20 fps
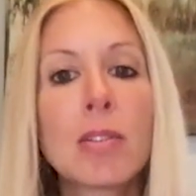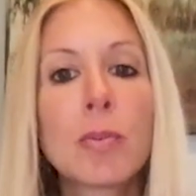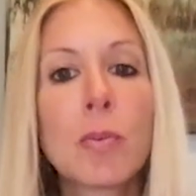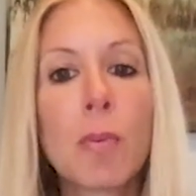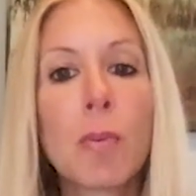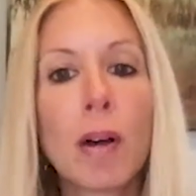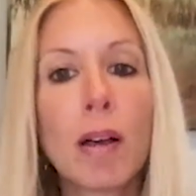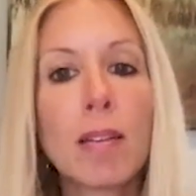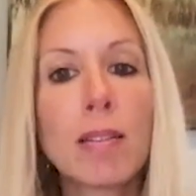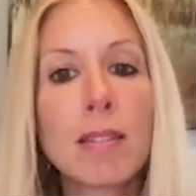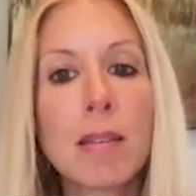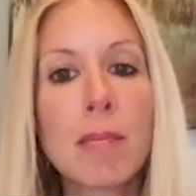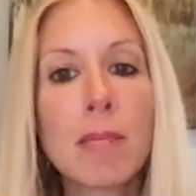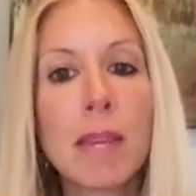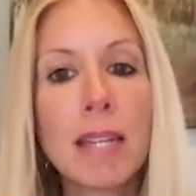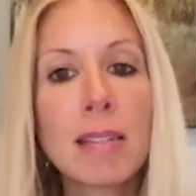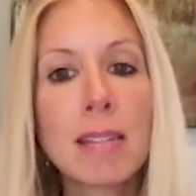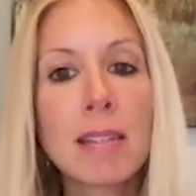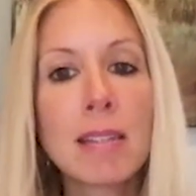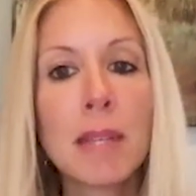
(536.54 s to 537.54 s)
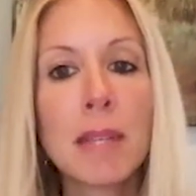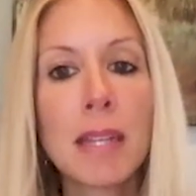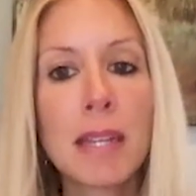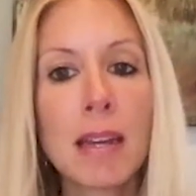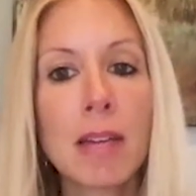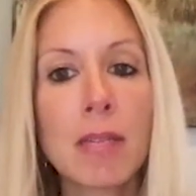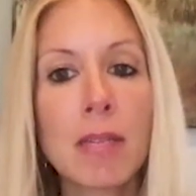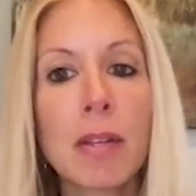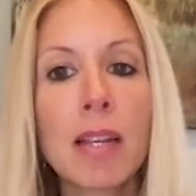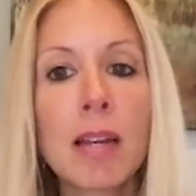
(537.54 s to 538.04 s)
as well as a mix in
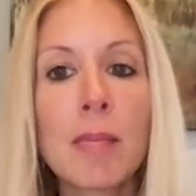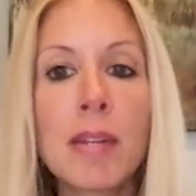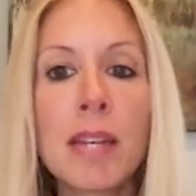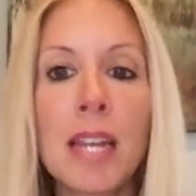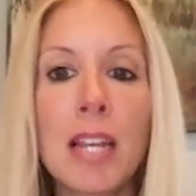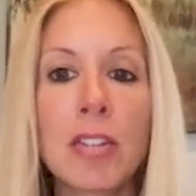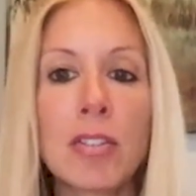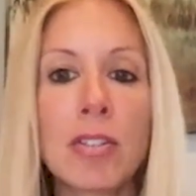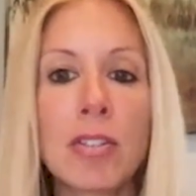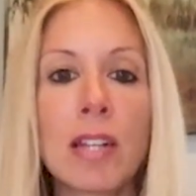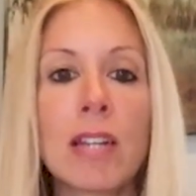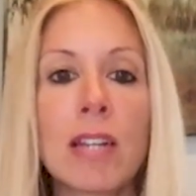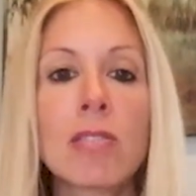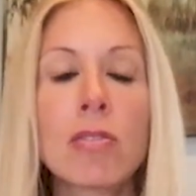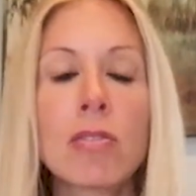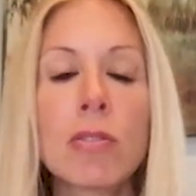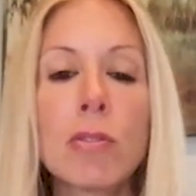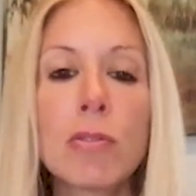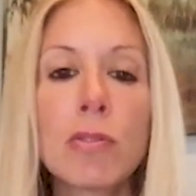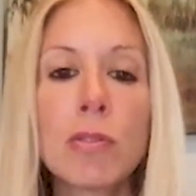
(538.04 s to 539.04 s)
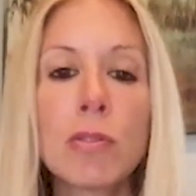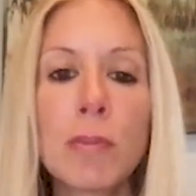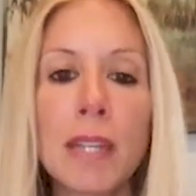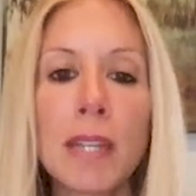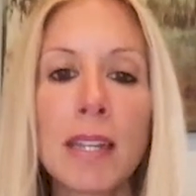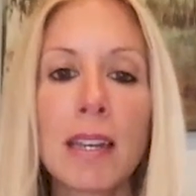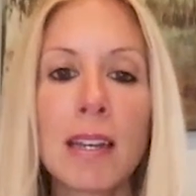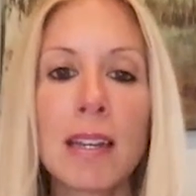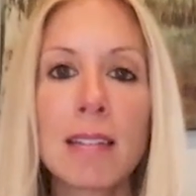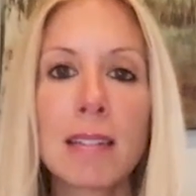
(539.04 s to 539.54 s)
media recommendation, as social
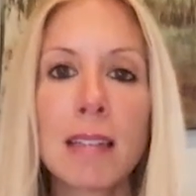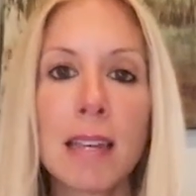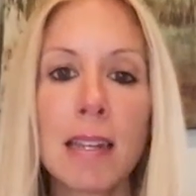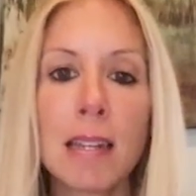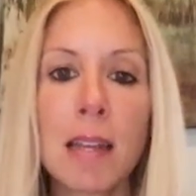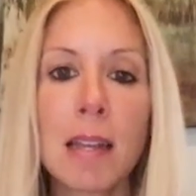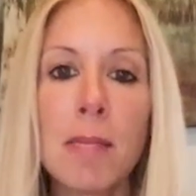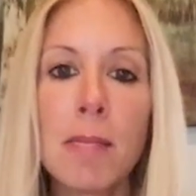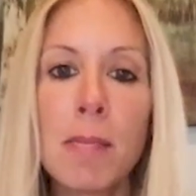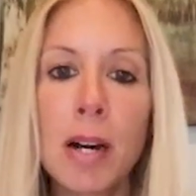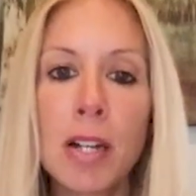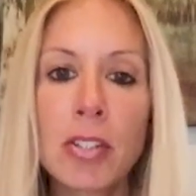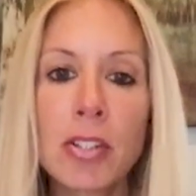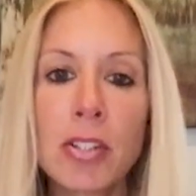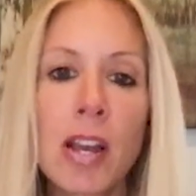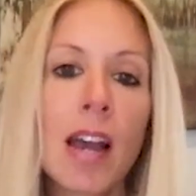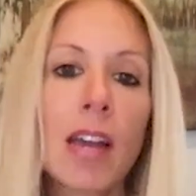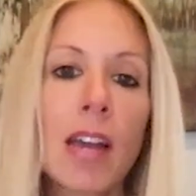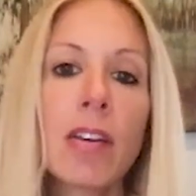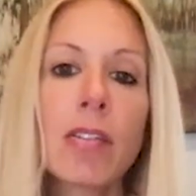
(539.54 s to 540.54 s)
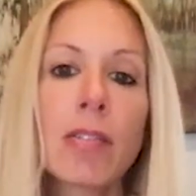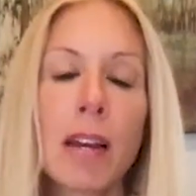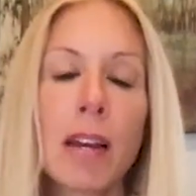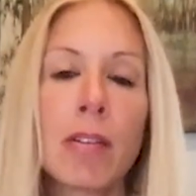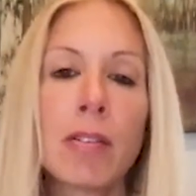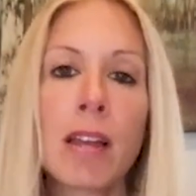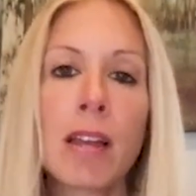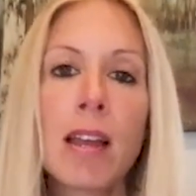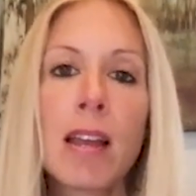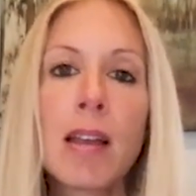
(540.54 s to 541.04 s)
media has gained a much higher
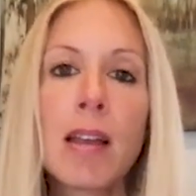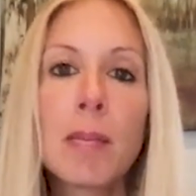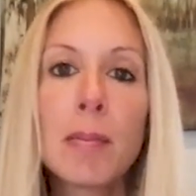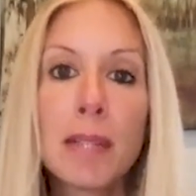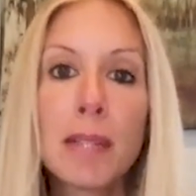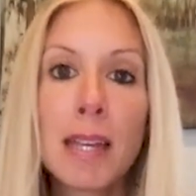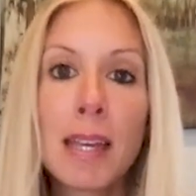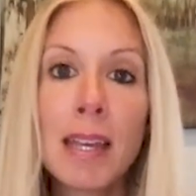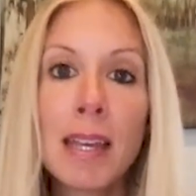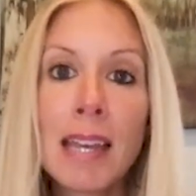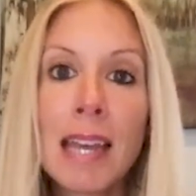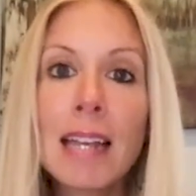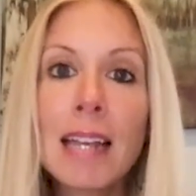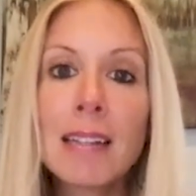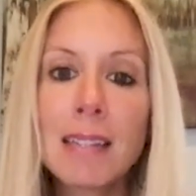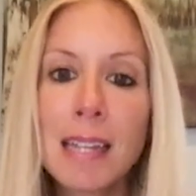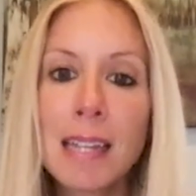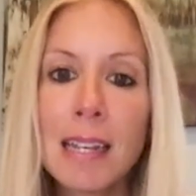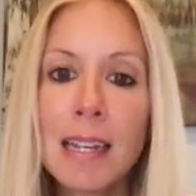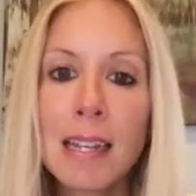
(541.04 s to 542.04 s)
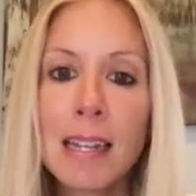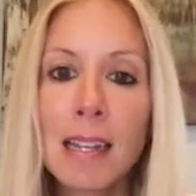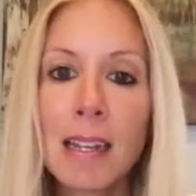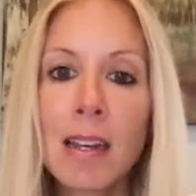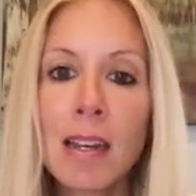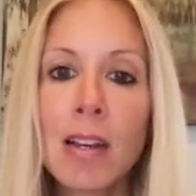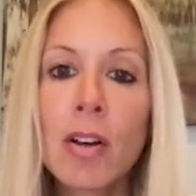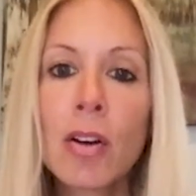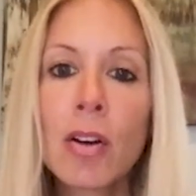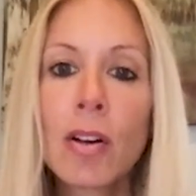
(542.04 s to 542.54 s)
ground, playing a
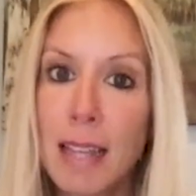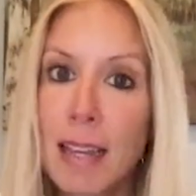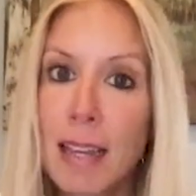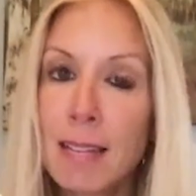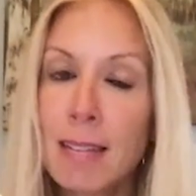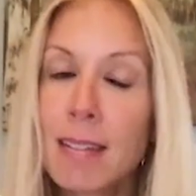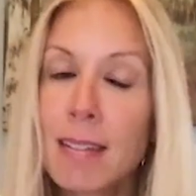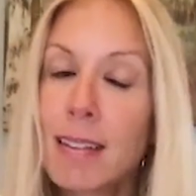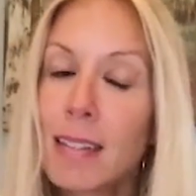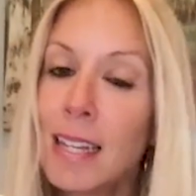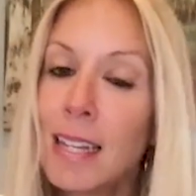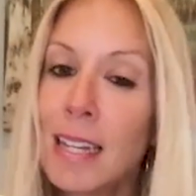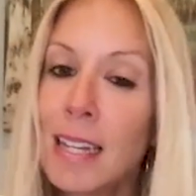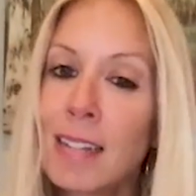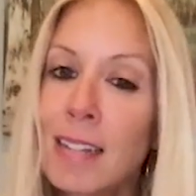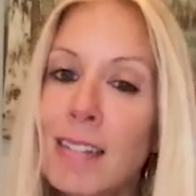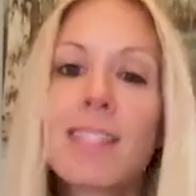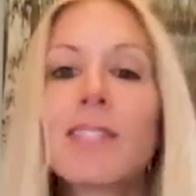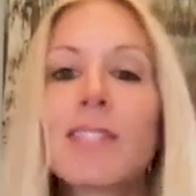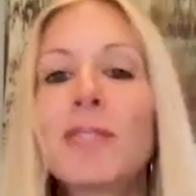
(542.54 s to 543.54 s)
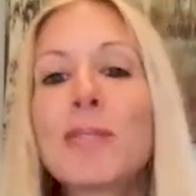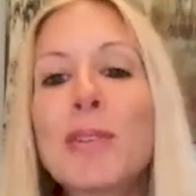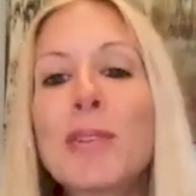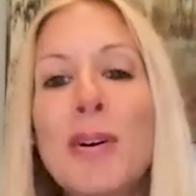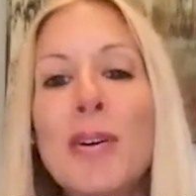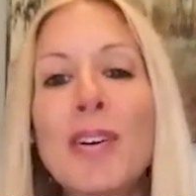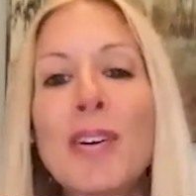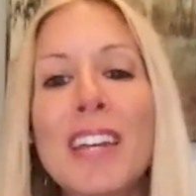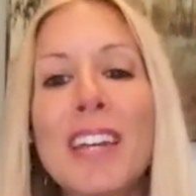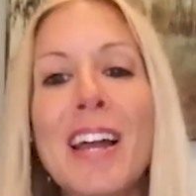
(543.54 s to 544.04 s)
leading
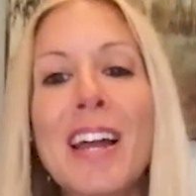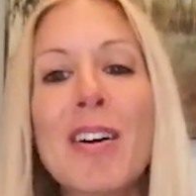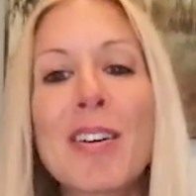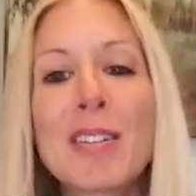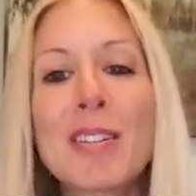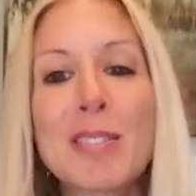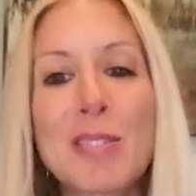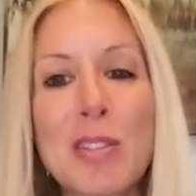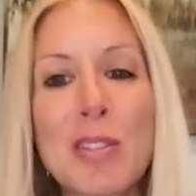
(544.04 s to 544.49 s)
role in how